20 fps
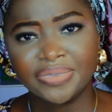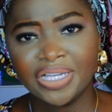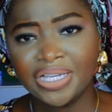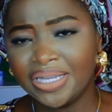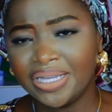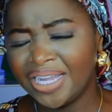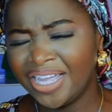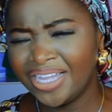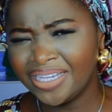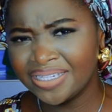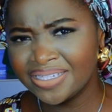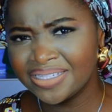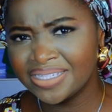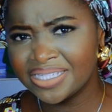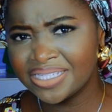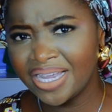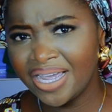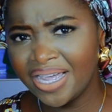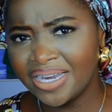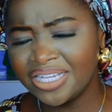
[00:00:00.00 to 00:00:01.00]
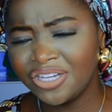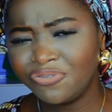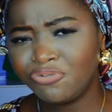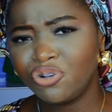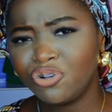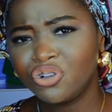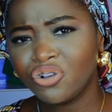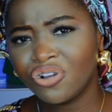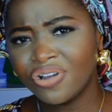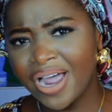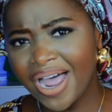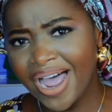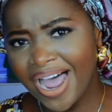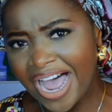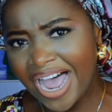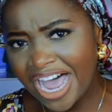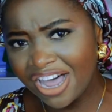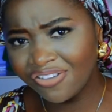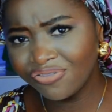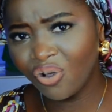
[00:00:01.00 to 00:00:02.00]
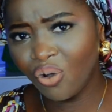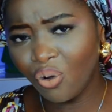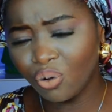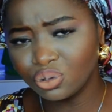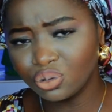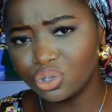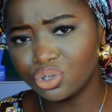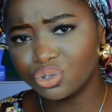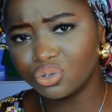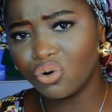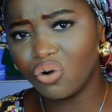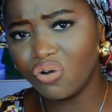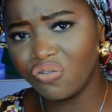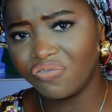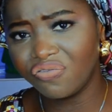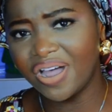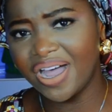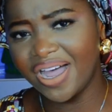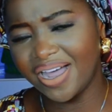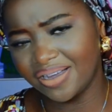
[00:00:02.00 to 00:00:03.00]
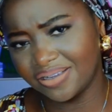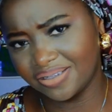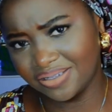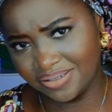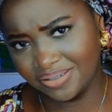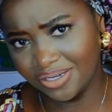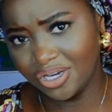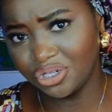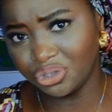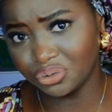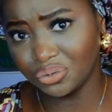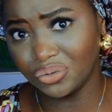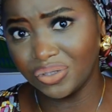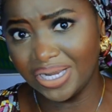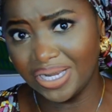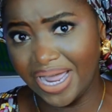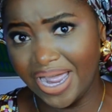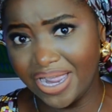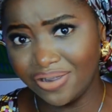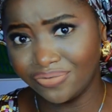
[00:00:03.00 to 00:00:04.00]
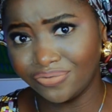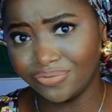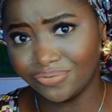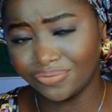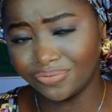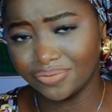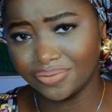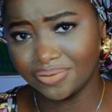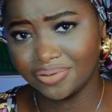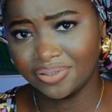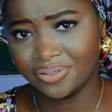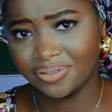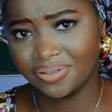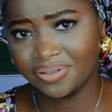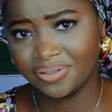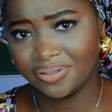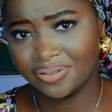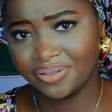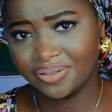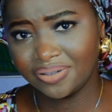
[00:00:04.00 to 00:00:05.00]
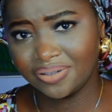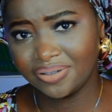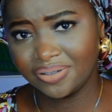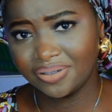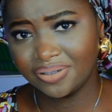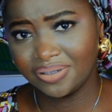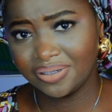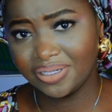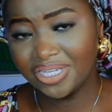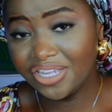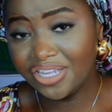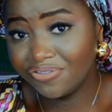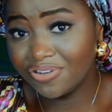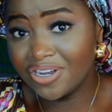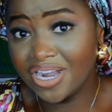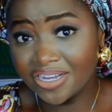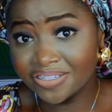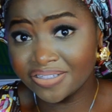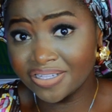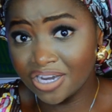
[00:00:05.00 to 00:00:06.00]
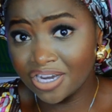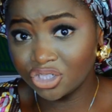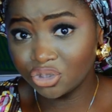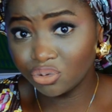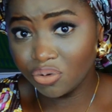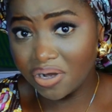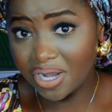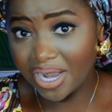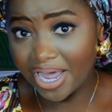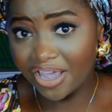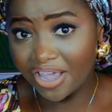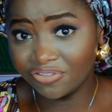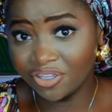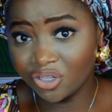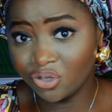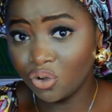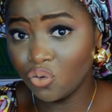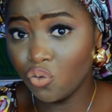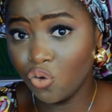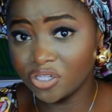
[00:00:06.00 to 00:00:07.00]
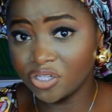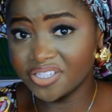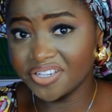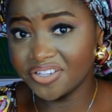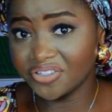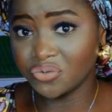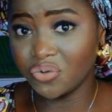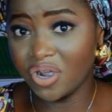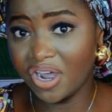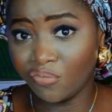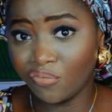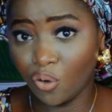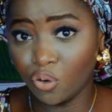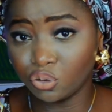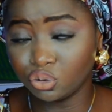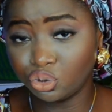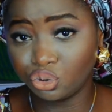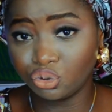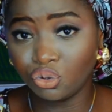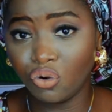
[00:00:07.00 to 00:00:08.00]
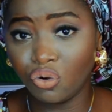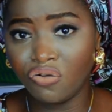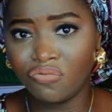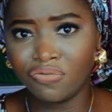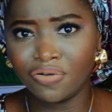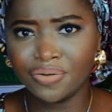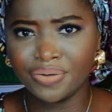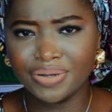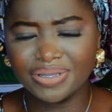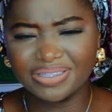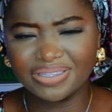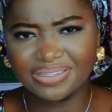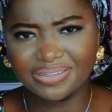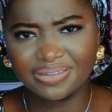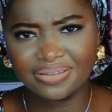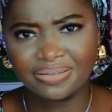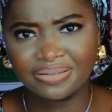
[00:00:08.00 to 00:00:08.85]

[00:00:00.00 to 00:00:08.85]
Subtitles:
Like he said, if we don't have control over our sexual life, even our sexual life, they don't want us to have control over it.